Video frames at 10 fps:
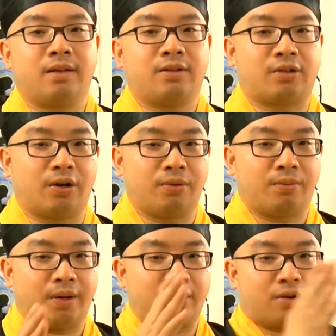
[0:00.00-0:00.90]
So
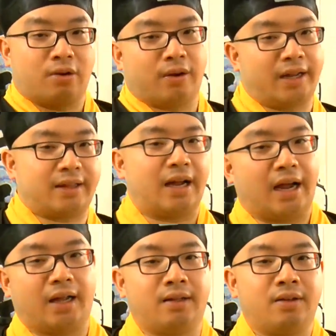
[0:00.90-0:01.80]
when you go like
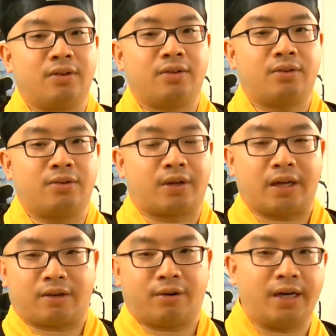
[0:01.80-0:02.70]
that, you
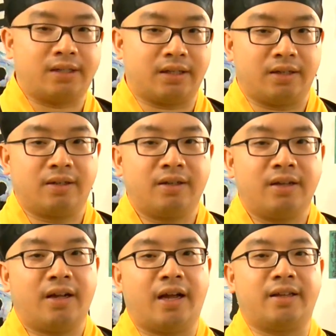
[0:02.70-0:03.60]
get crazy.
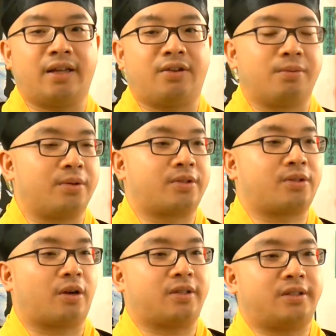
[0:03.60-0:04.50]
And then you will
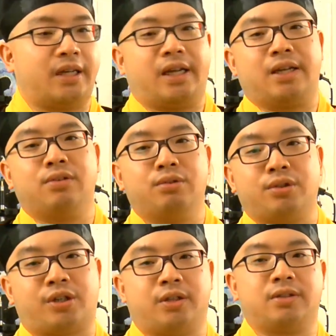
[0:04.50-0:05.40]
start seeing
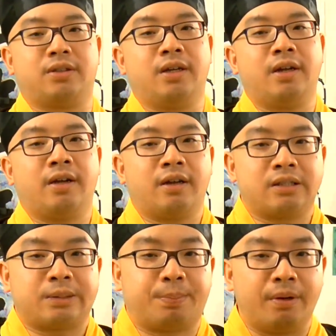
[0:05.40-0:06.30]
illusions.
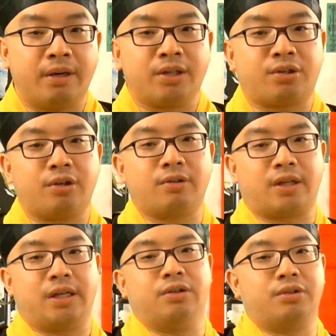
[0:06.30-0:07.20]
Spiritual
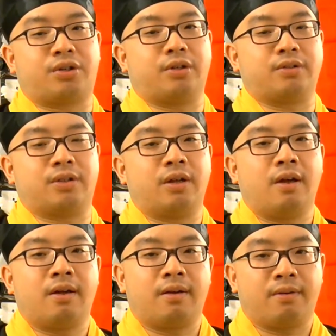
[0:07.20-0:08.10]
illusions
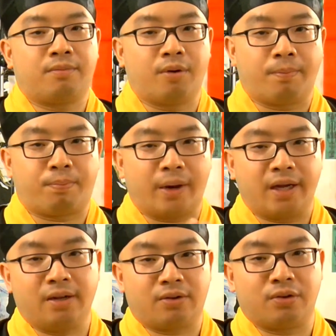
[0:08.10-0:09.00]
will
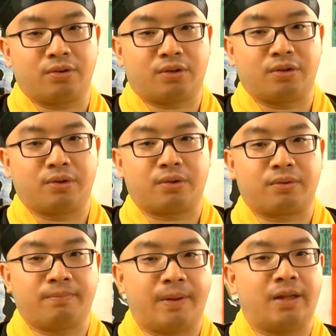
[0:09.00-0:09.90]
bring you to
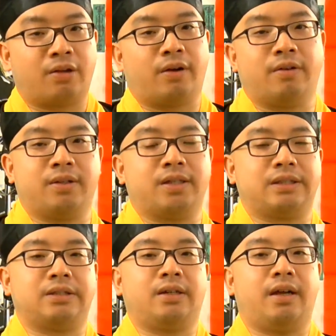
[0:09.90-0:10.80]
mental
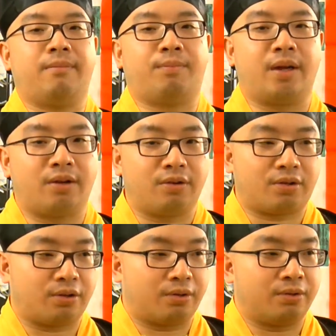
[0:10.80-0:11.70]
illness, bring you
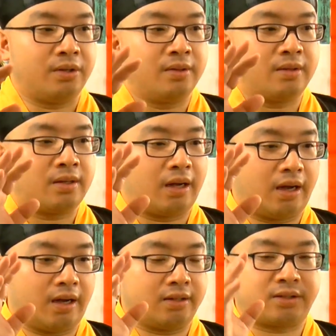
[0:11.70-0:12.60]
to
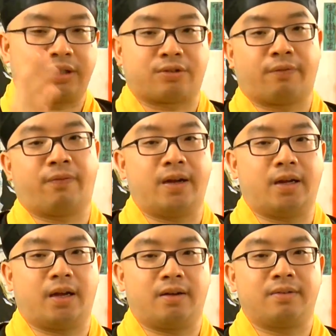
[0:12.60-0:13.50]

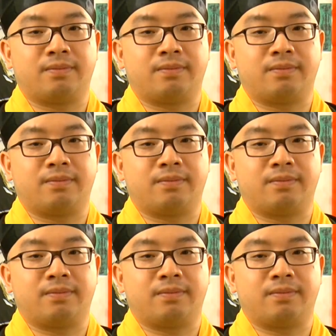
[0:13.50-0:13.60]
schizophrenia.